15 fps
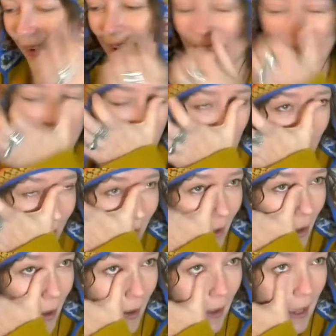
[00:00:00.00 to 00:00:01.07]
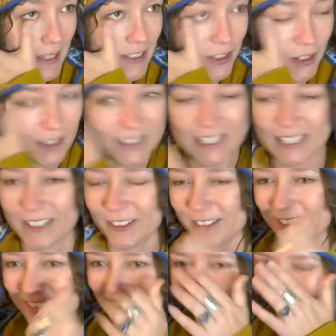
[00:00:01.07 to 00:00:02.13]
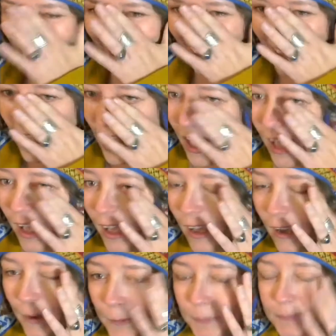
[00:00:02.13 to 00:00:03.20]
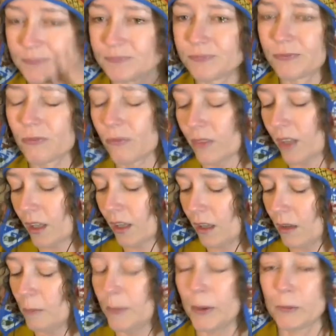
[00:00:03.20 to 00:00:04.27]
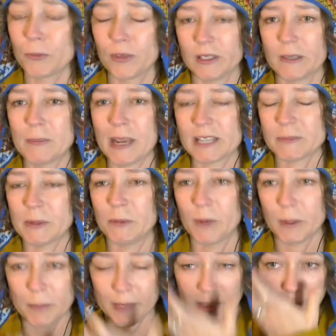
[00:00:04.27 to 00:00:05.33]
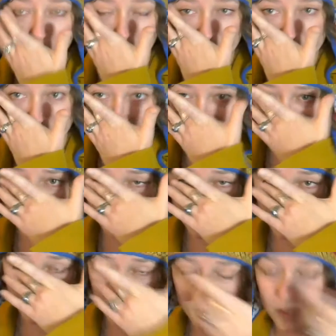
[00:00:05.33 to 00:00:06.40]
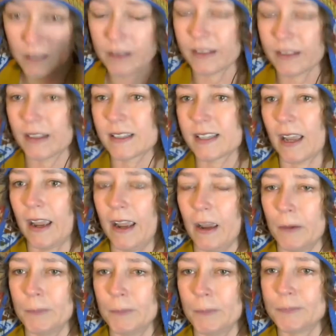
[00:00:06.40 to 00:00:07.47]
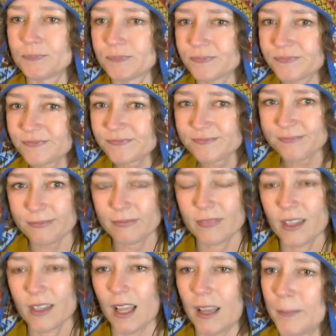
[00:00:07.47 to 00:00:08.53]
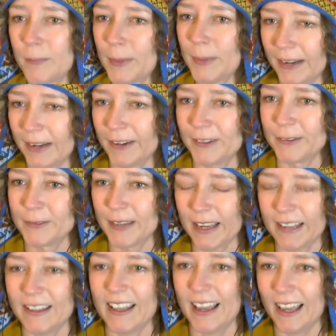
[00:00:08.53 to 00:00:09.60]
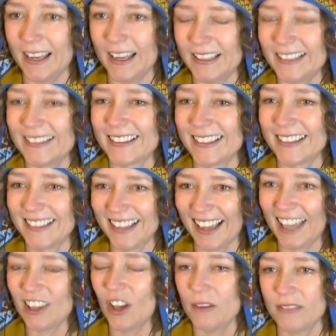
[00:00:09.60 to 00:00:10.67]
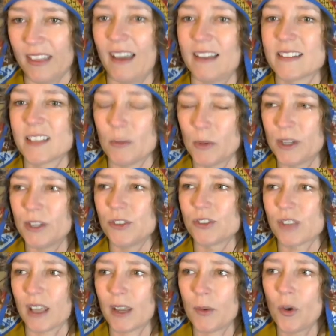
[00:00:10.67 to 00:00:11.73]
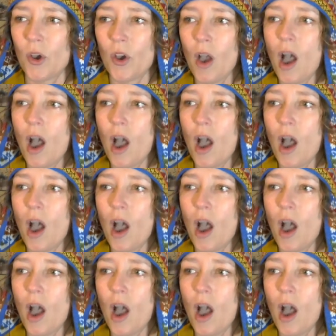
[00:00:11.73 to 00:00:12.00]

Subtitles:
Okay. It's good tears. But really makes me want to be the person that he thinks I am and be better. And I love that. Someone who's, like,